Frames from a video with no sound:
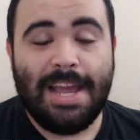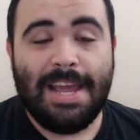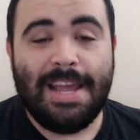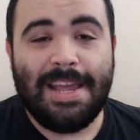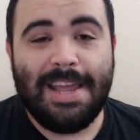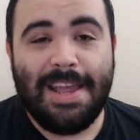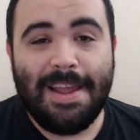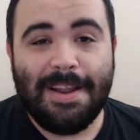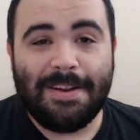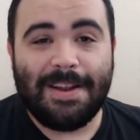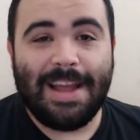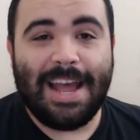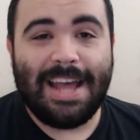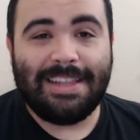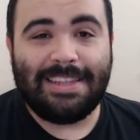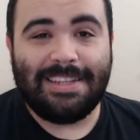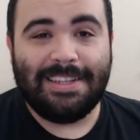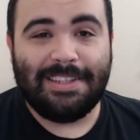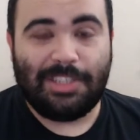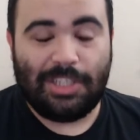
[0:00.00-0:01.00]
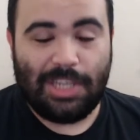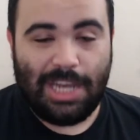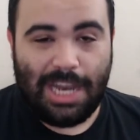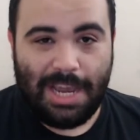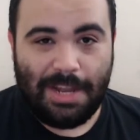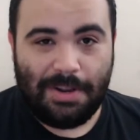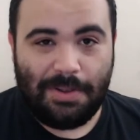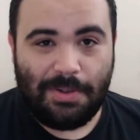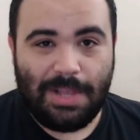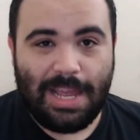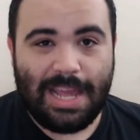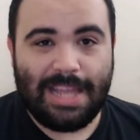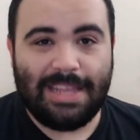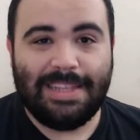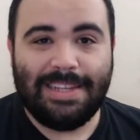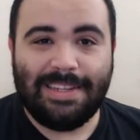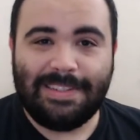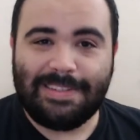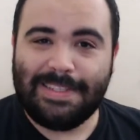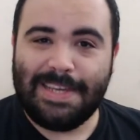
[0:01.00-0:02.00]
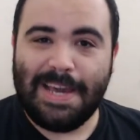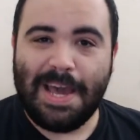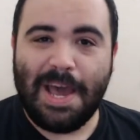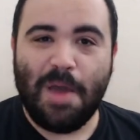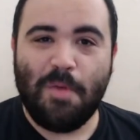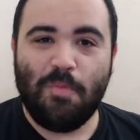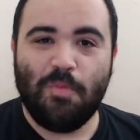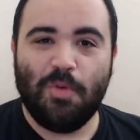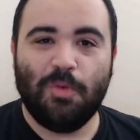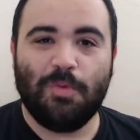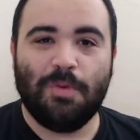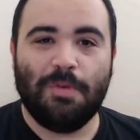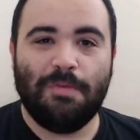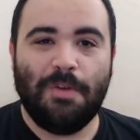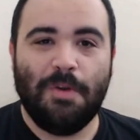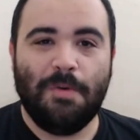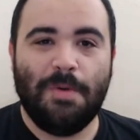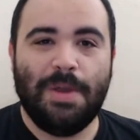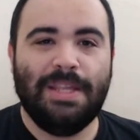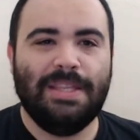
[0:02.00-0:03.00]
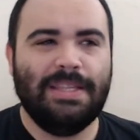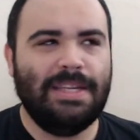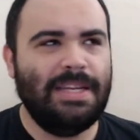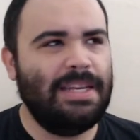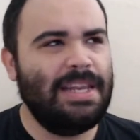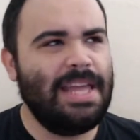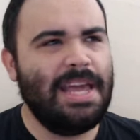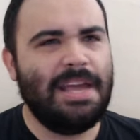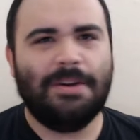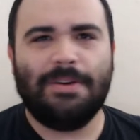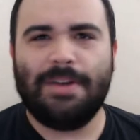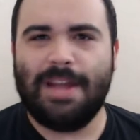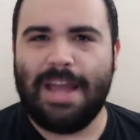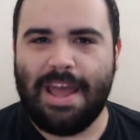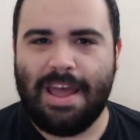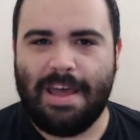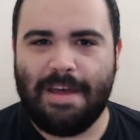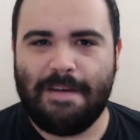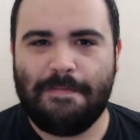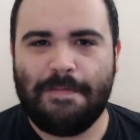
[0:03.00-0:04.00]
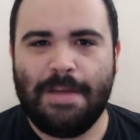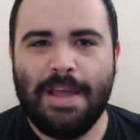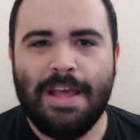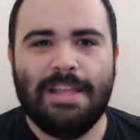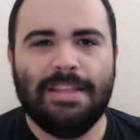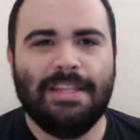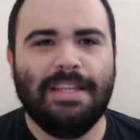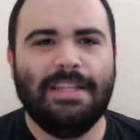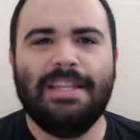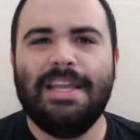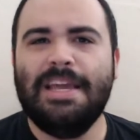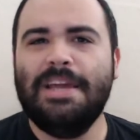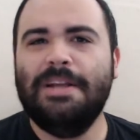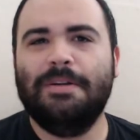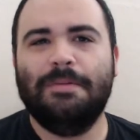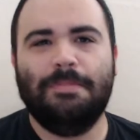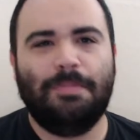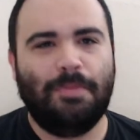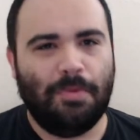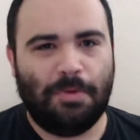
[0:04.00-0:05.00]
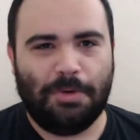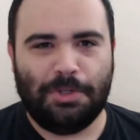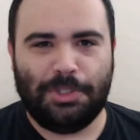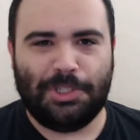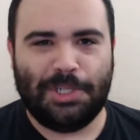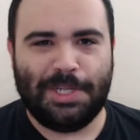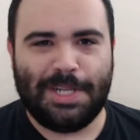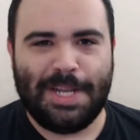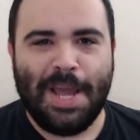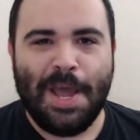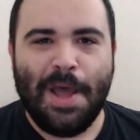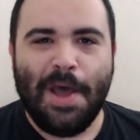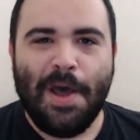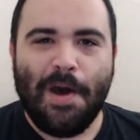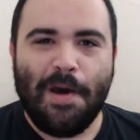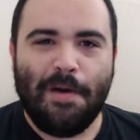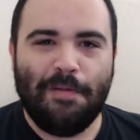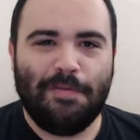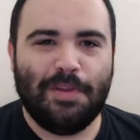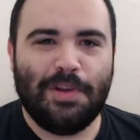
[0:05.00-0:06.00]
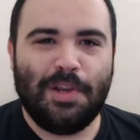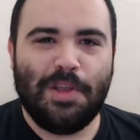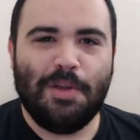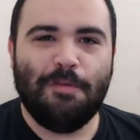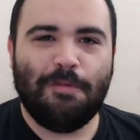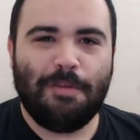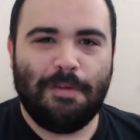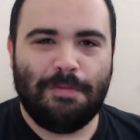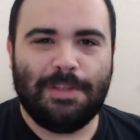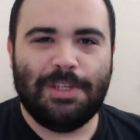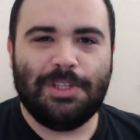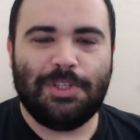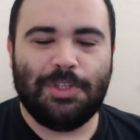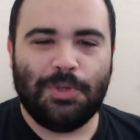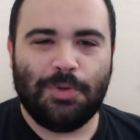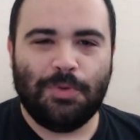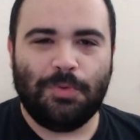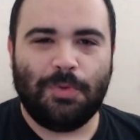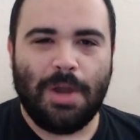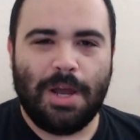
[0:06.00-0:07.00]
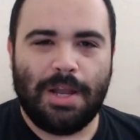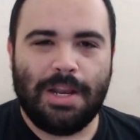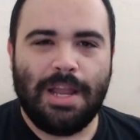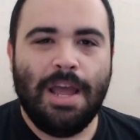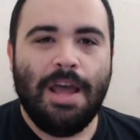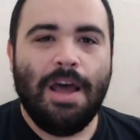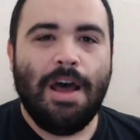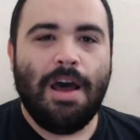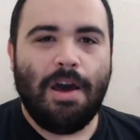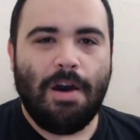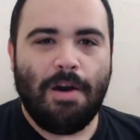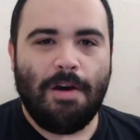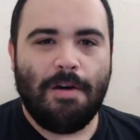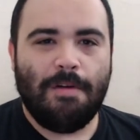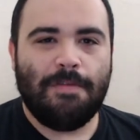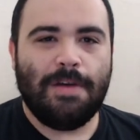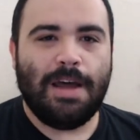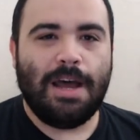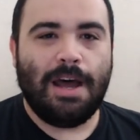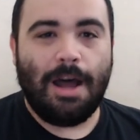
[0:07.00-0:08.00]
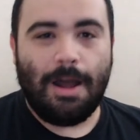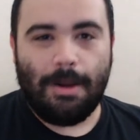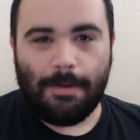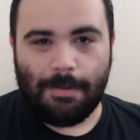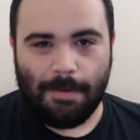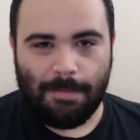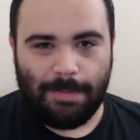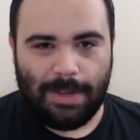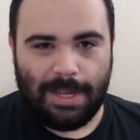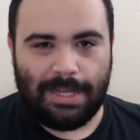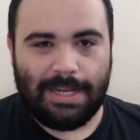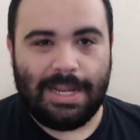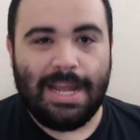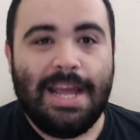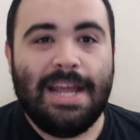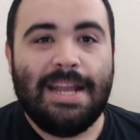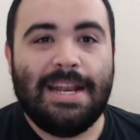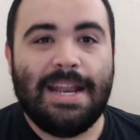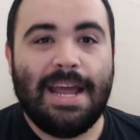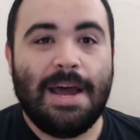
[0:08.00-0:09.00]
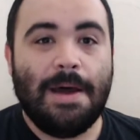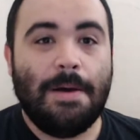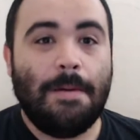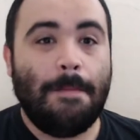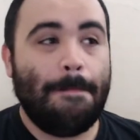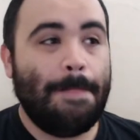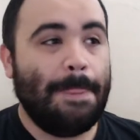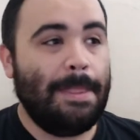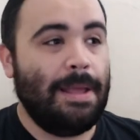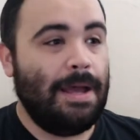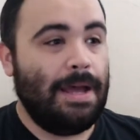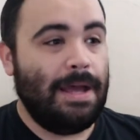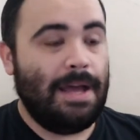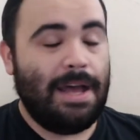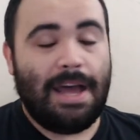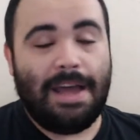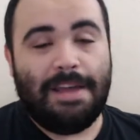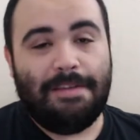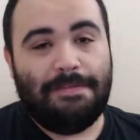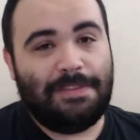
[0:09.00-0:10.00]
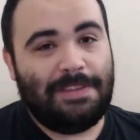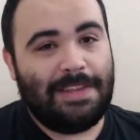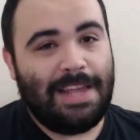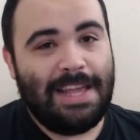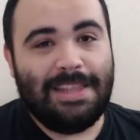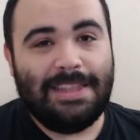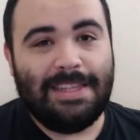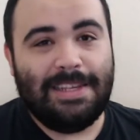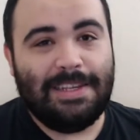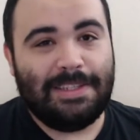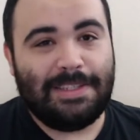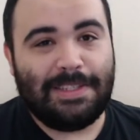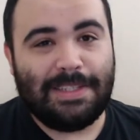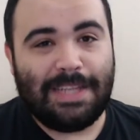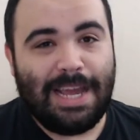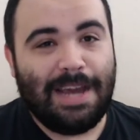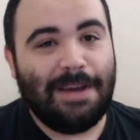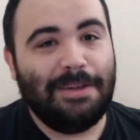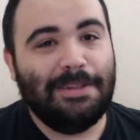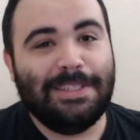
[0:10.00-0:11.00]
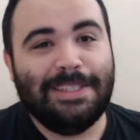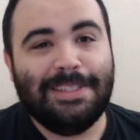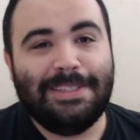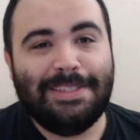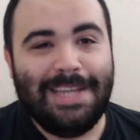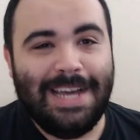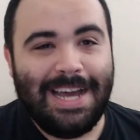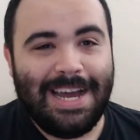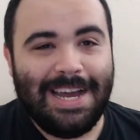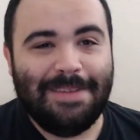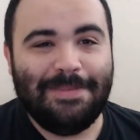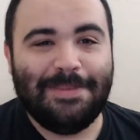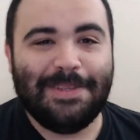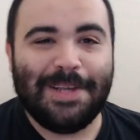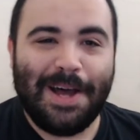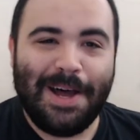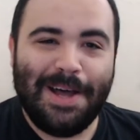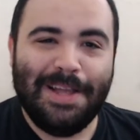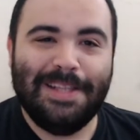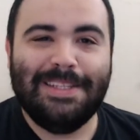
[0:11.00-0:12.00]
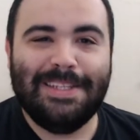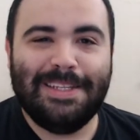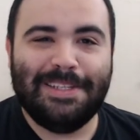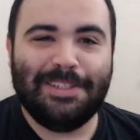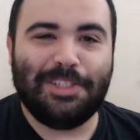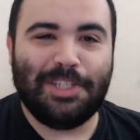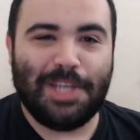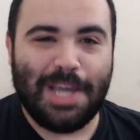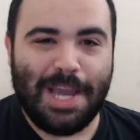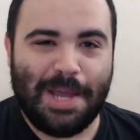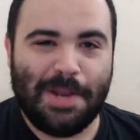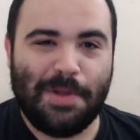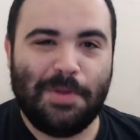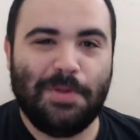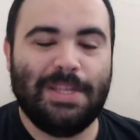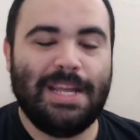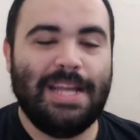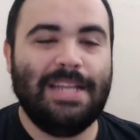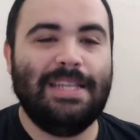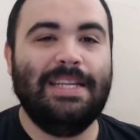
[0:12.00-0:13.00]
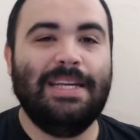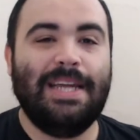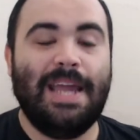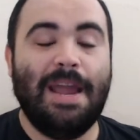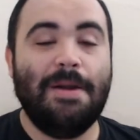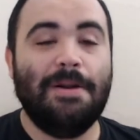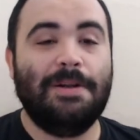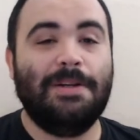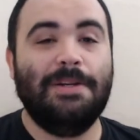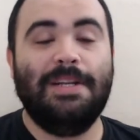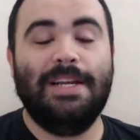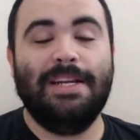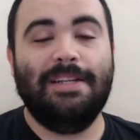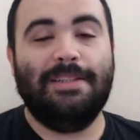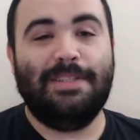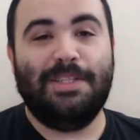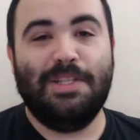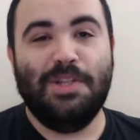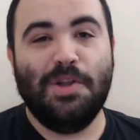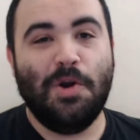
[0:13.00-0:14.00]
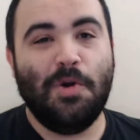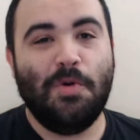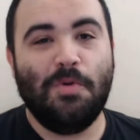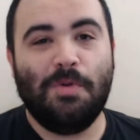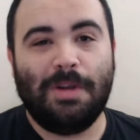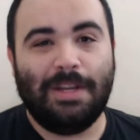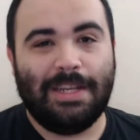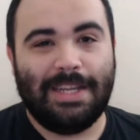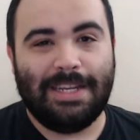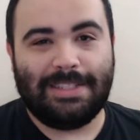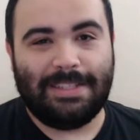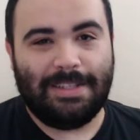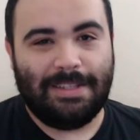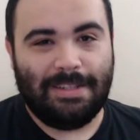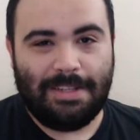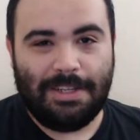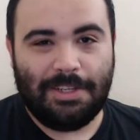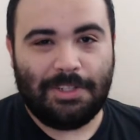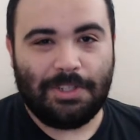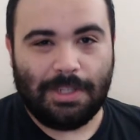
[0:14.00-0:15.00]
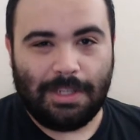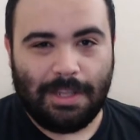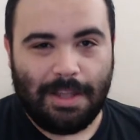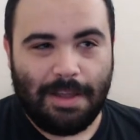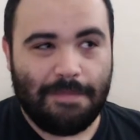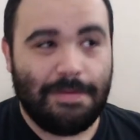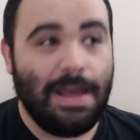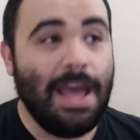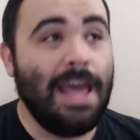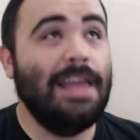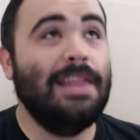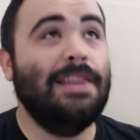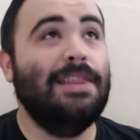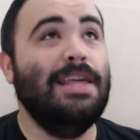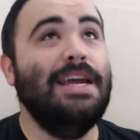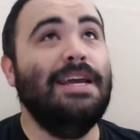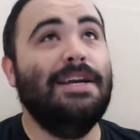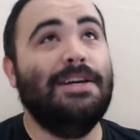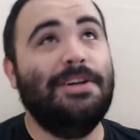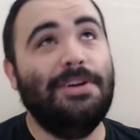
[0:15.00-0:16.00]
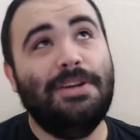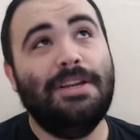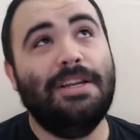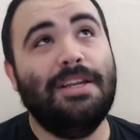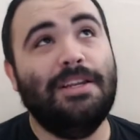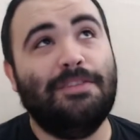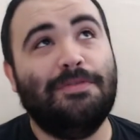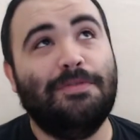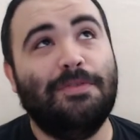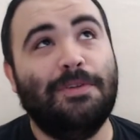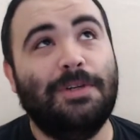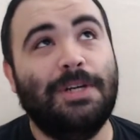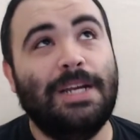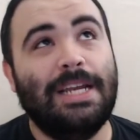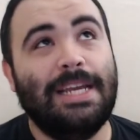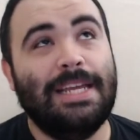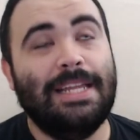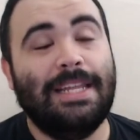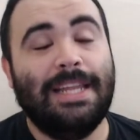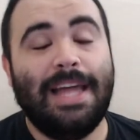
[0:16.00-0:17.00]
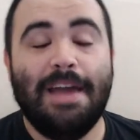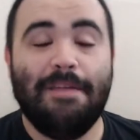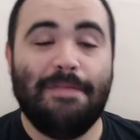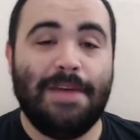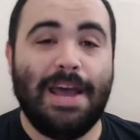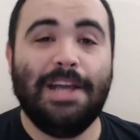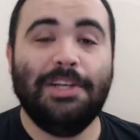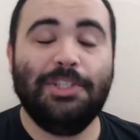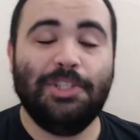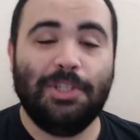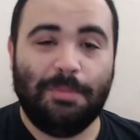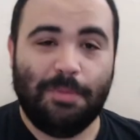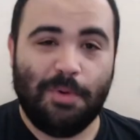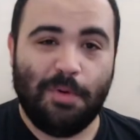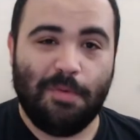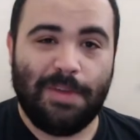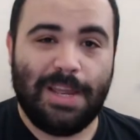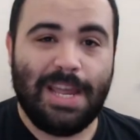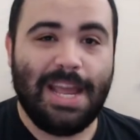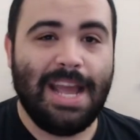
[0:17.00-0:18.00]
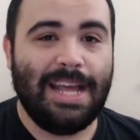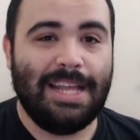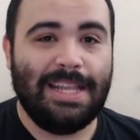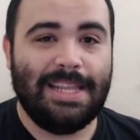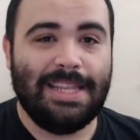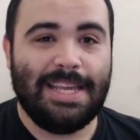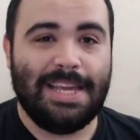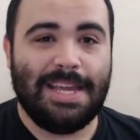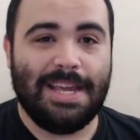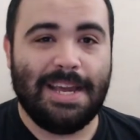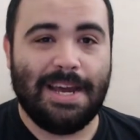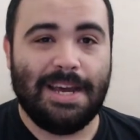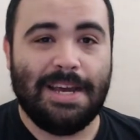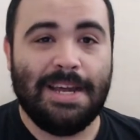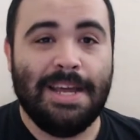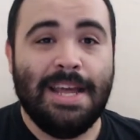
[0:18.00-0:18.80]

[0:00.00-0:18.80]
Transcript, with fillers: here at this channel, and this time we're reviewing the later half, the later portion of the New fifty-two run of Aquaman. Now, uh, I've said this countless times on this channel that the character gets no collected edition love. Thank goodness for a live action movie and the uh,